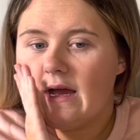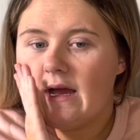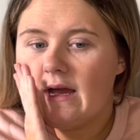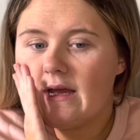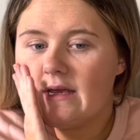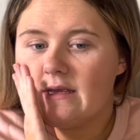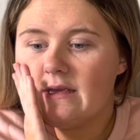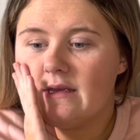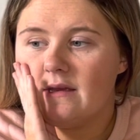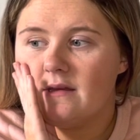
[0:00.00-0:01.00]

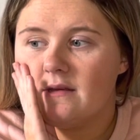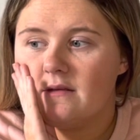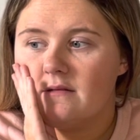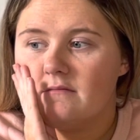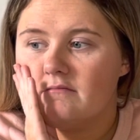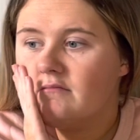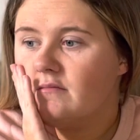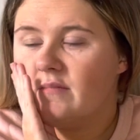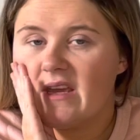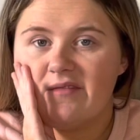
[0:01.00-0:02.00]
I
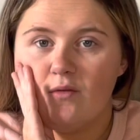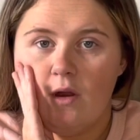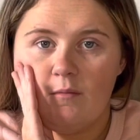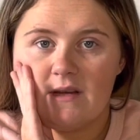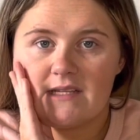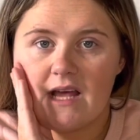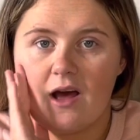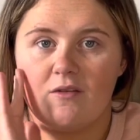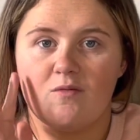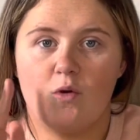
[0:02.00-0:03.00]
make a fool of myself?